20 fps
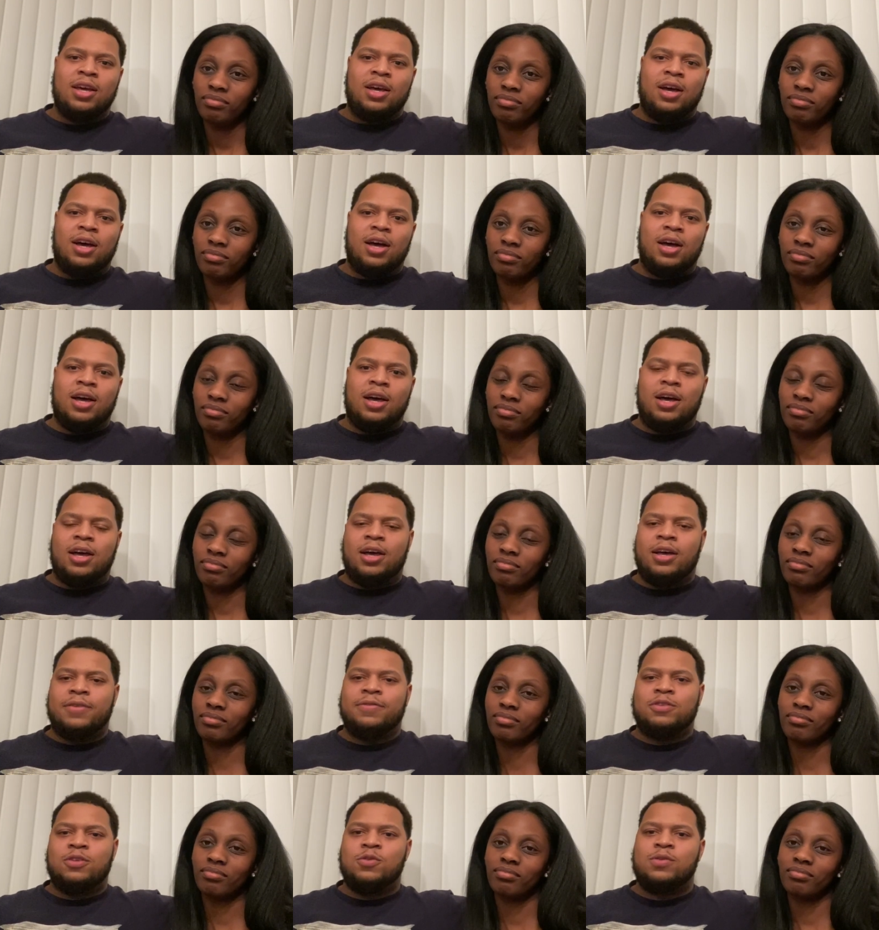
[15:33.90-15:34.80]

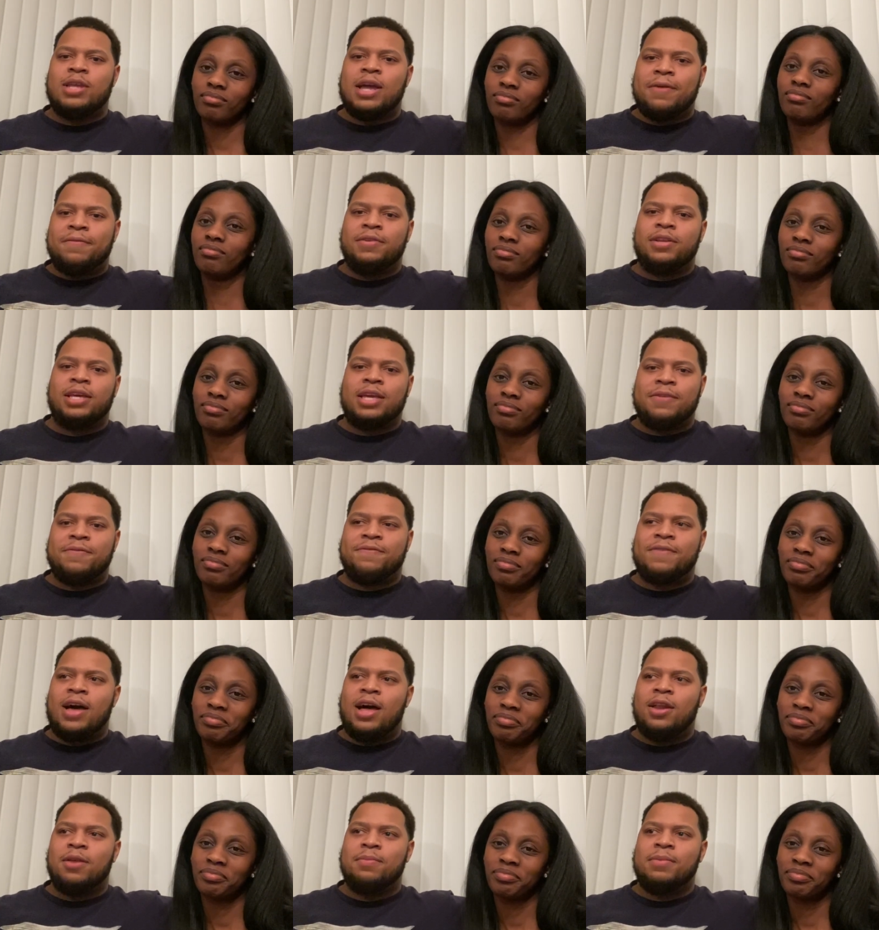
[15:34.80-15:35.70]
Speaker 1: uh, you definitely can
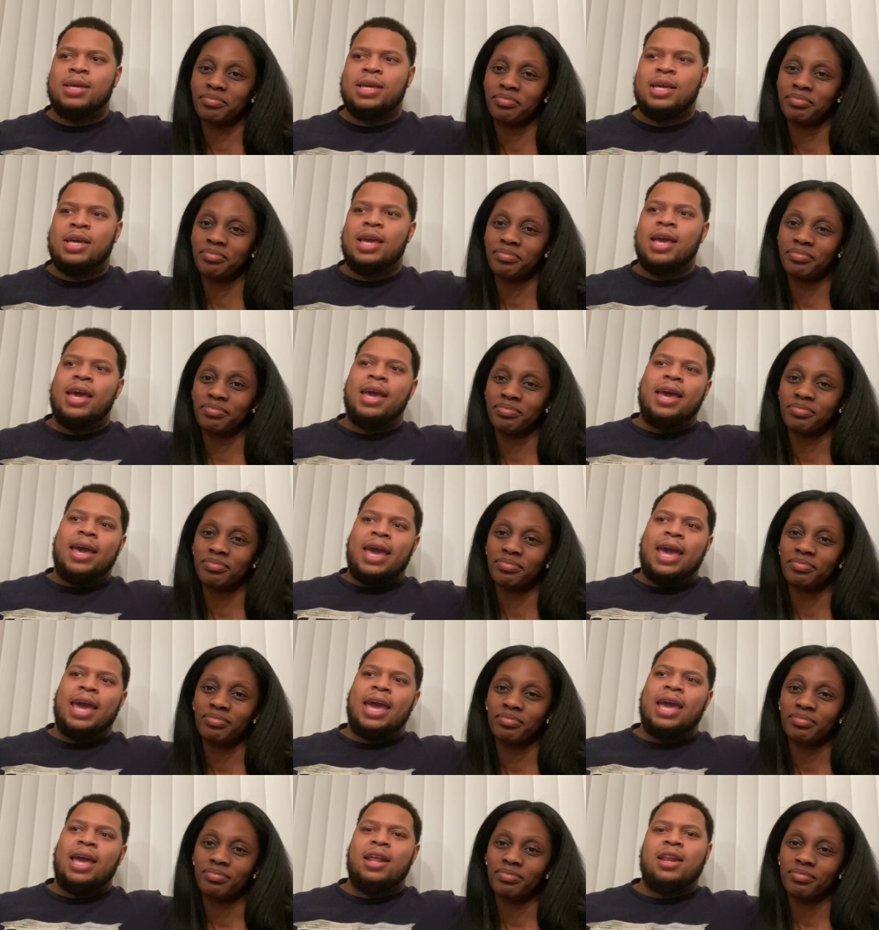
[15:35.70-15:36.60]
follow me
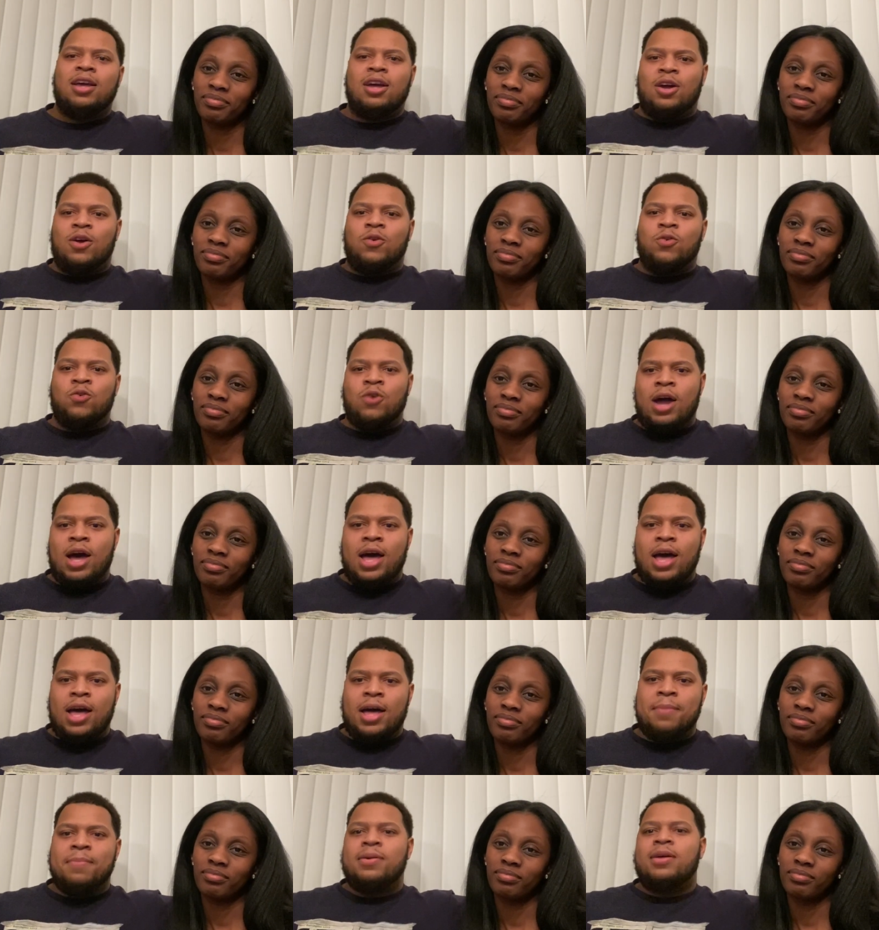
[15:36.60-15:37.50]
at
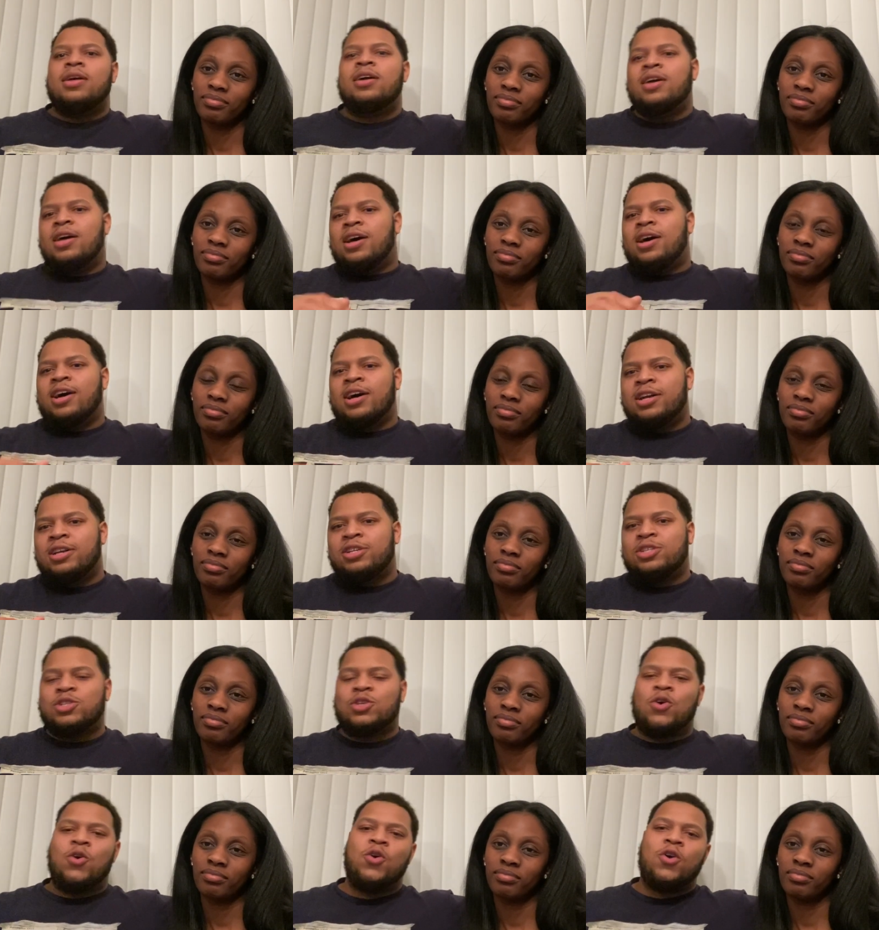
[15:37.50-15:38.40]
Rob
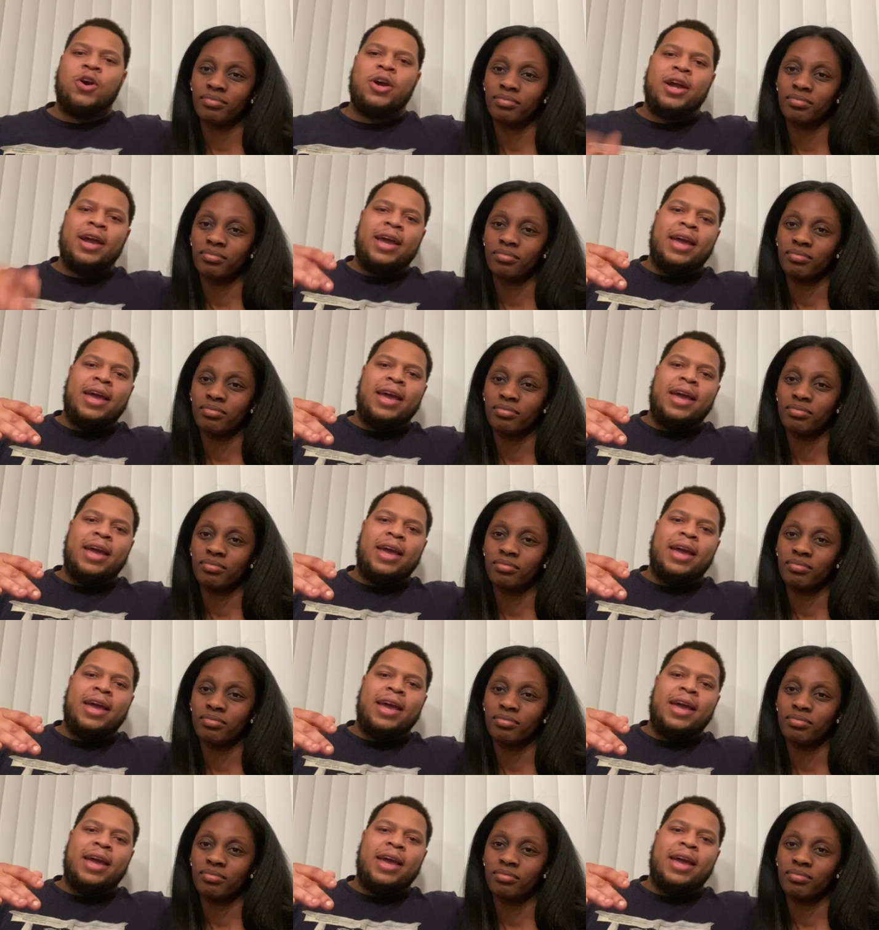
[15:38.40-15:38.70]
underscore